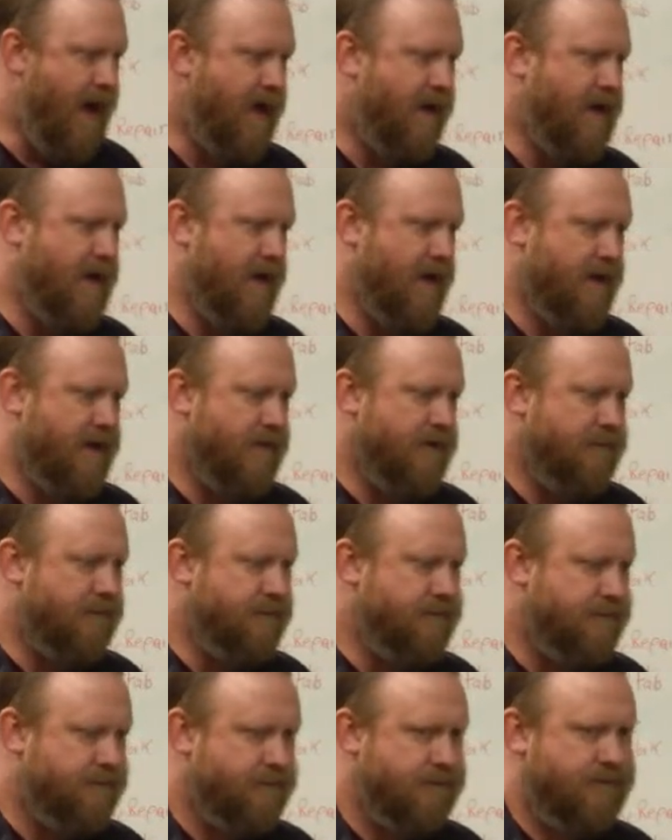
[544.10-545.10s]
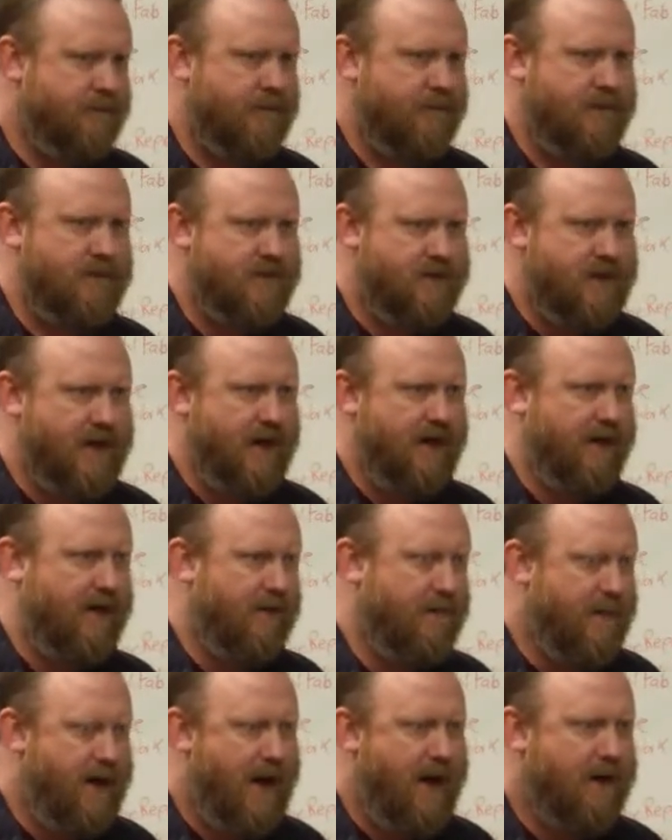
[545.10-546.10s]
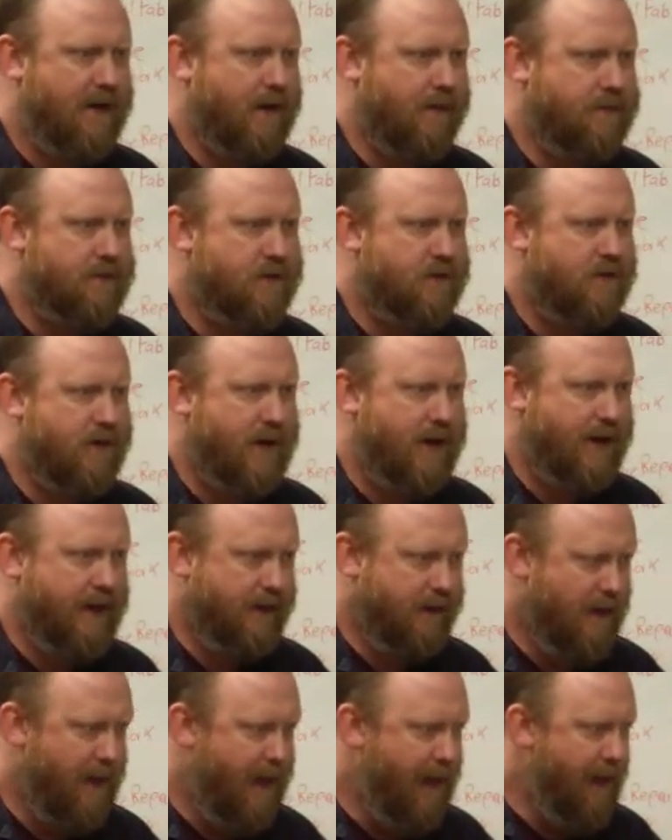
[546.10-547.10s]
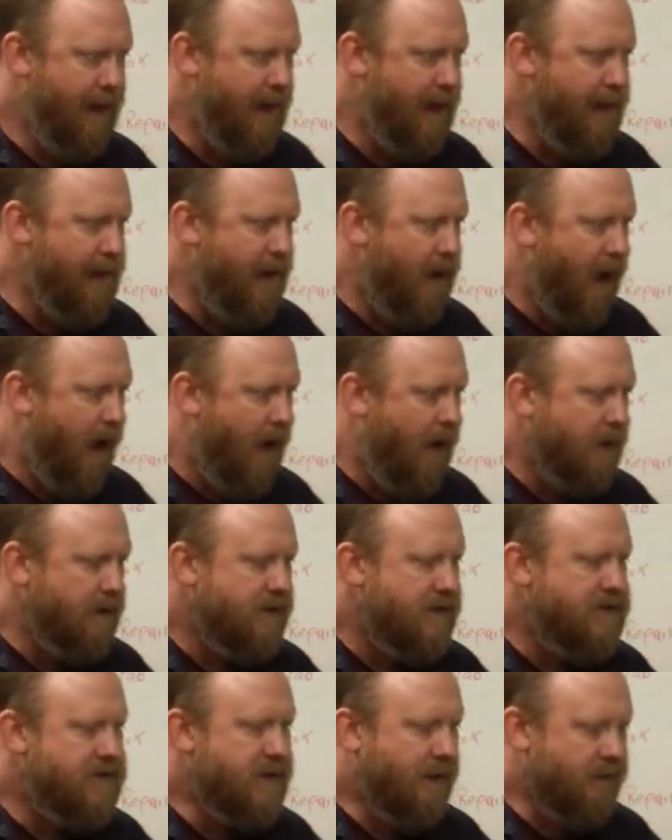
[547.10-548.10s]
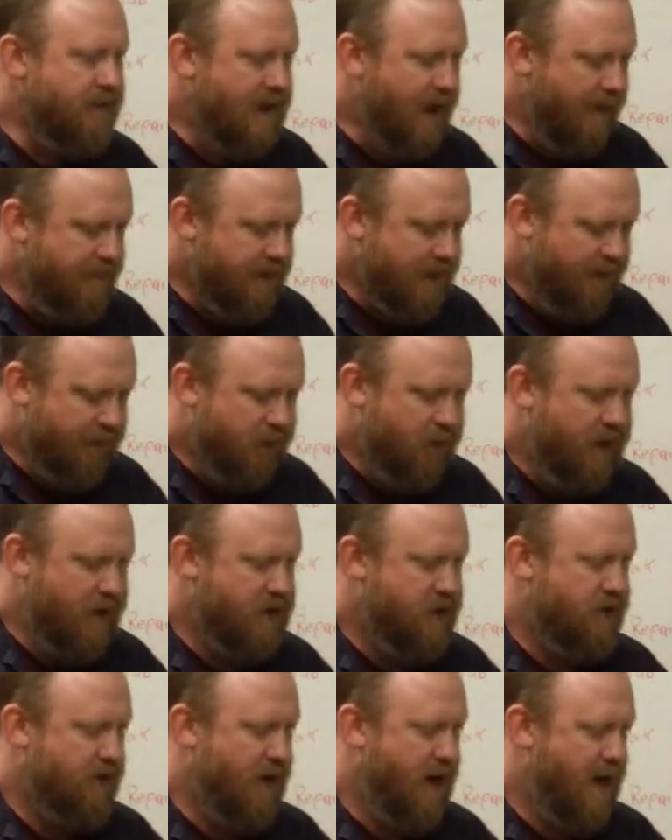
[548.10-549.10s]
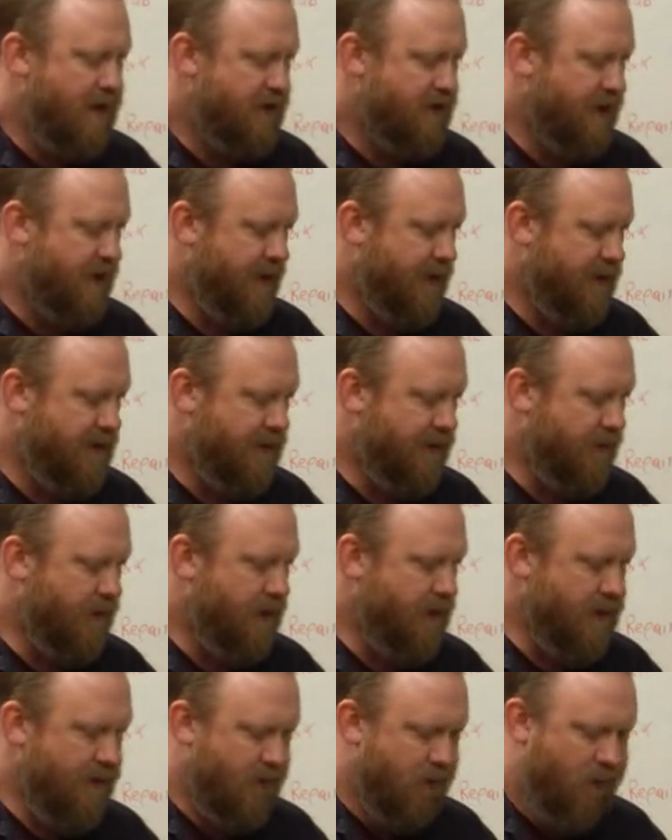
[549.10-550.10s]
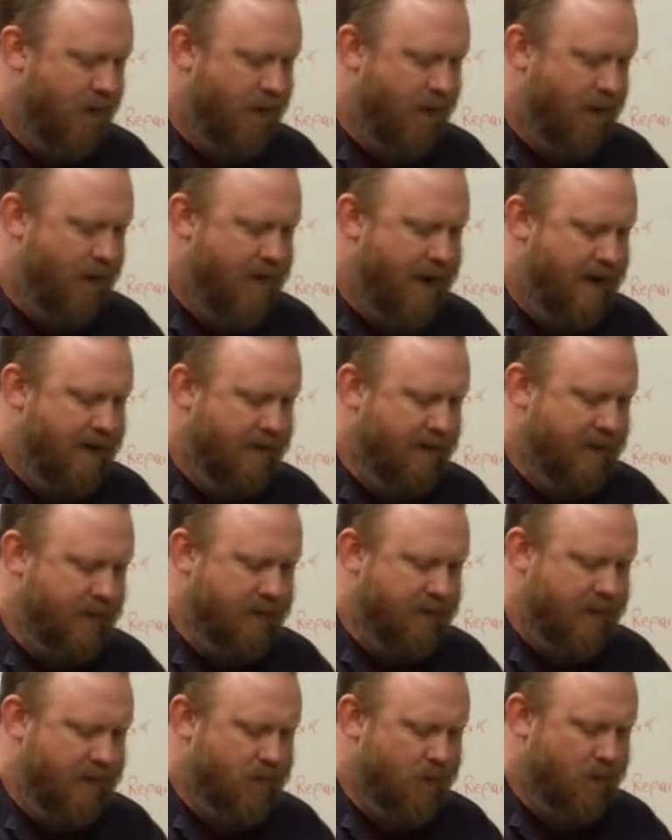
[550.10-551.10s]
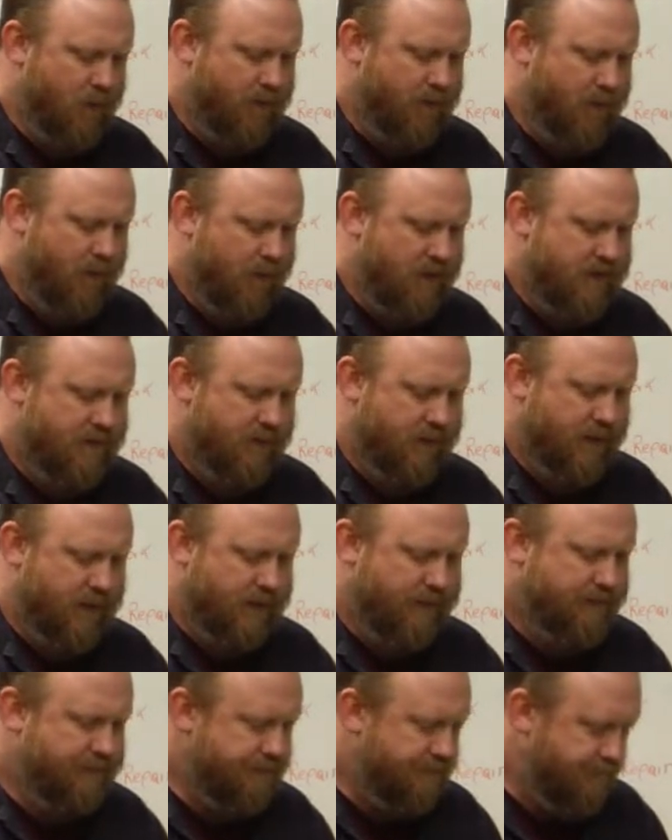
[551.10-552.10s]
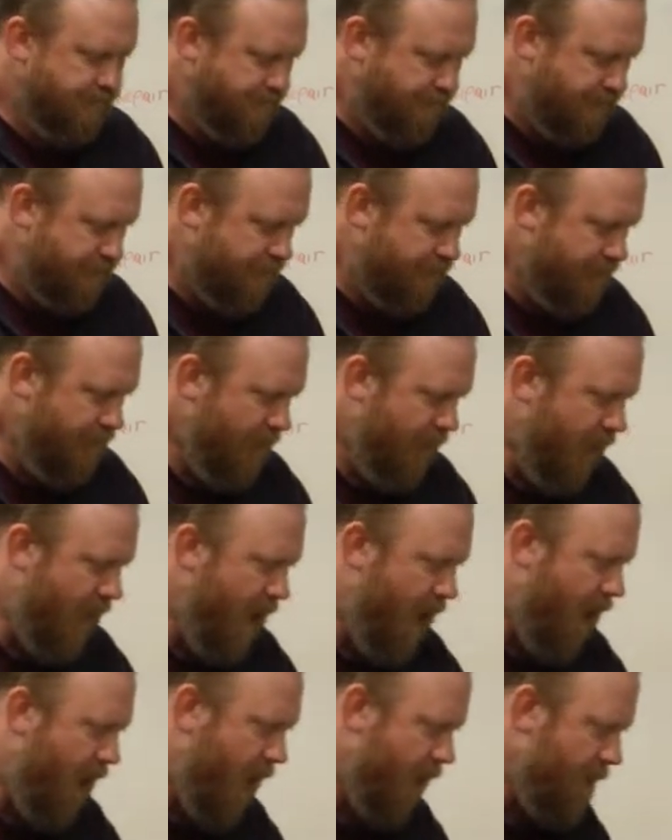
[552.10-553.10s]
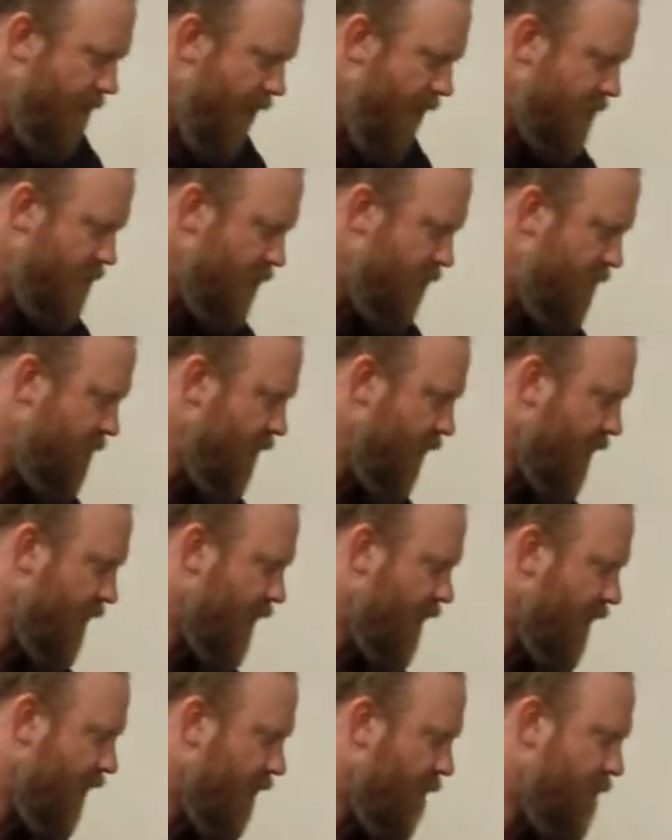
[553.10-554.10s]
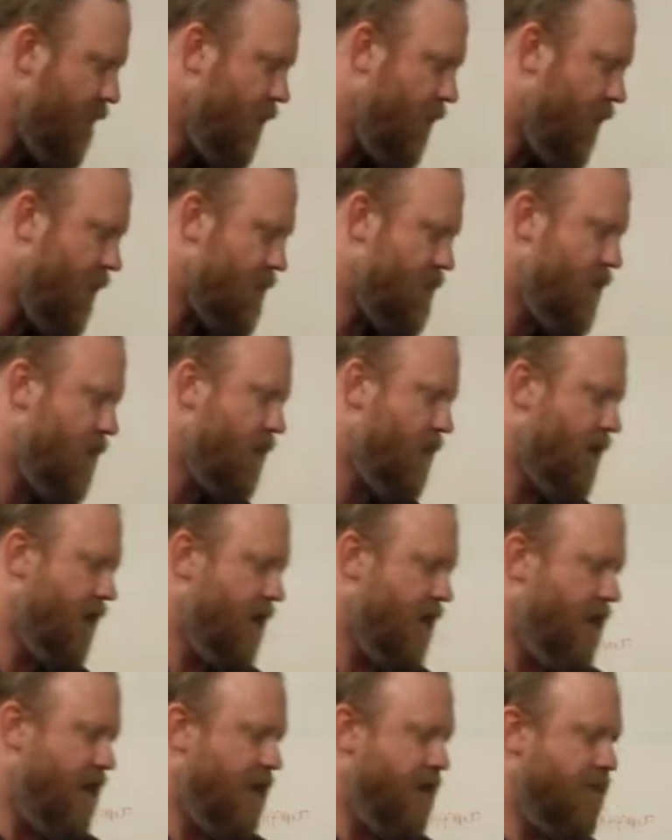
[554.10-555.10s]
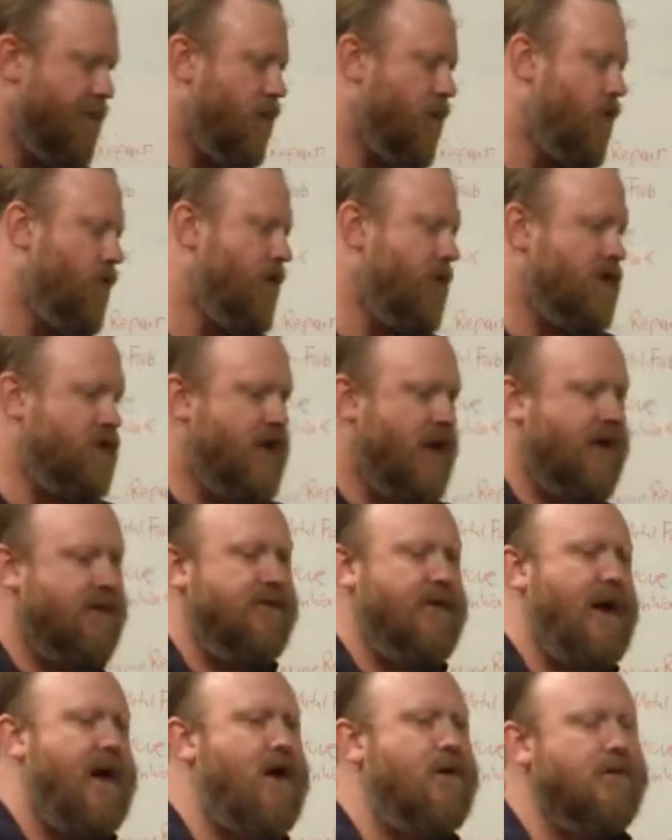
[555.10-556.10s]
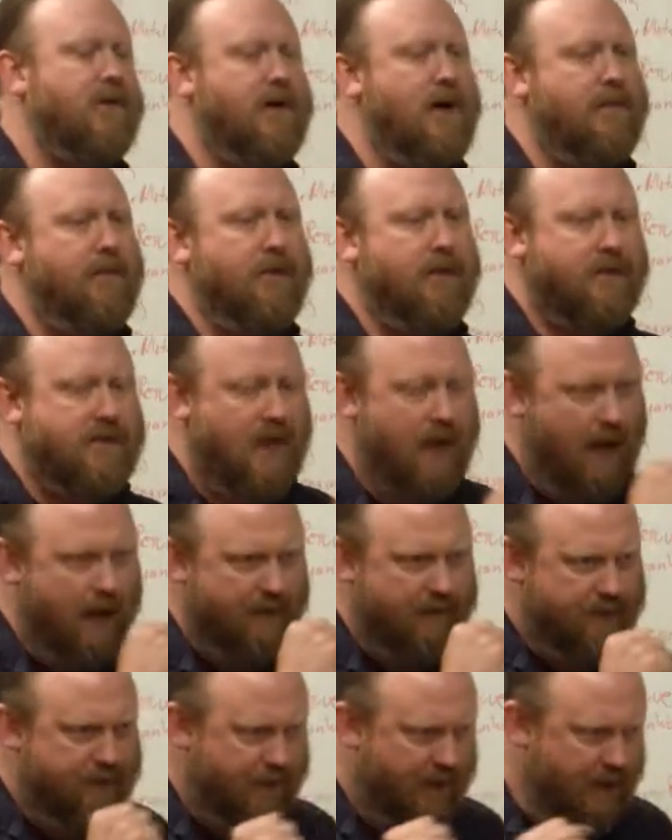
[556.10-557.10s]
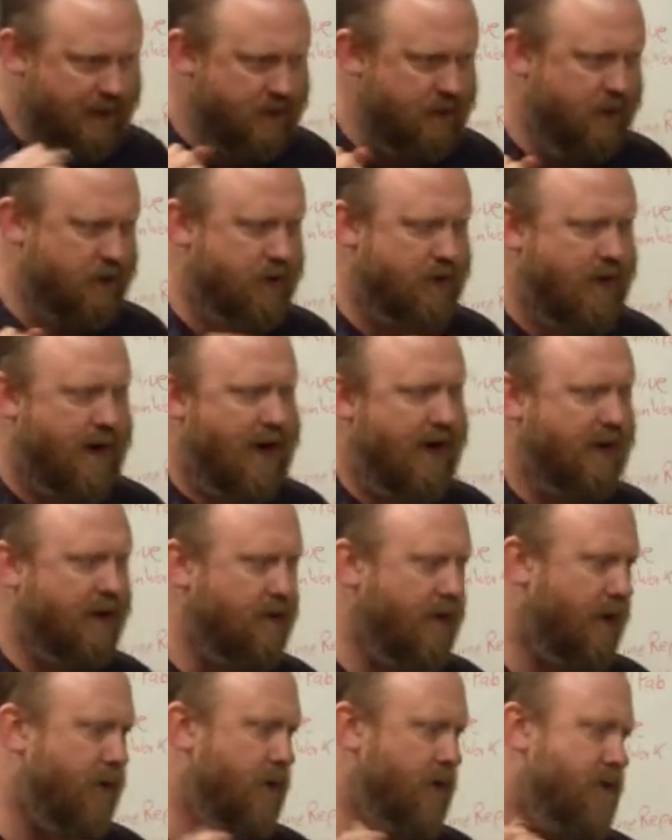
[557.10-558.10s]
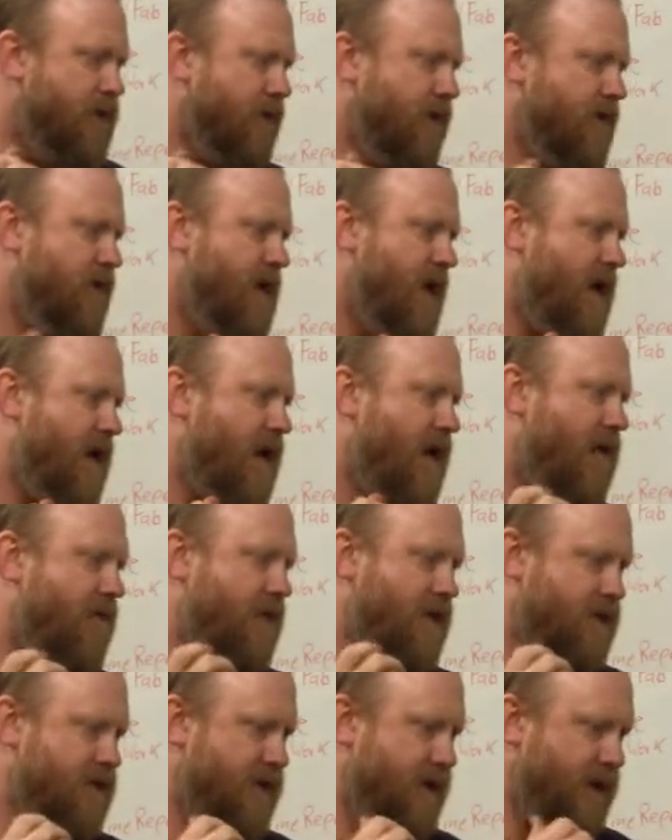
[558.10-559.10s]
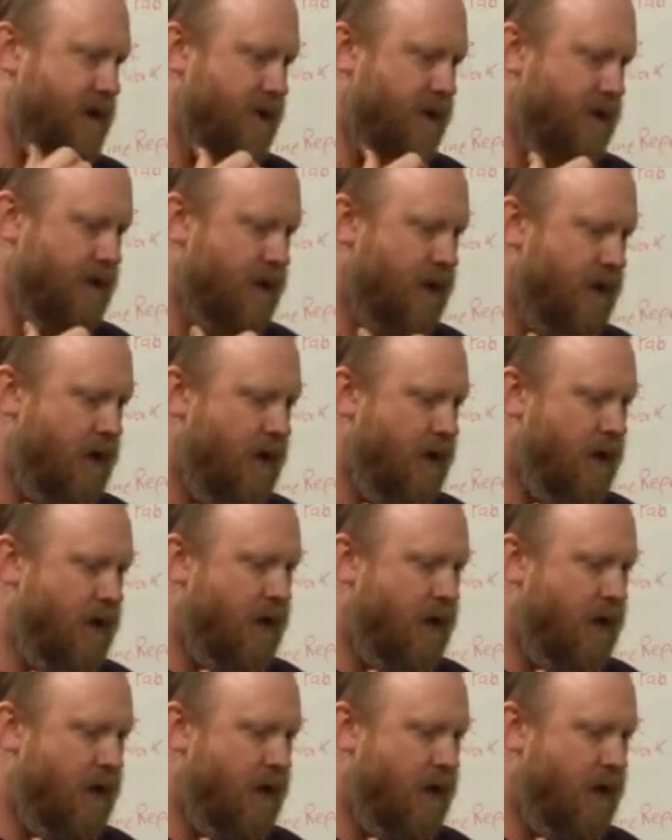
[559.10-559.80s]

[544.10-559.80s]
back in, standing it back up straight. Sometimes I'm pressurizing it to blow the water out a little bit more forcefully. As you're filling it up, you also are going to need to pull the check valve a couple of times, because as you're adding liquid to the tank, obviously you're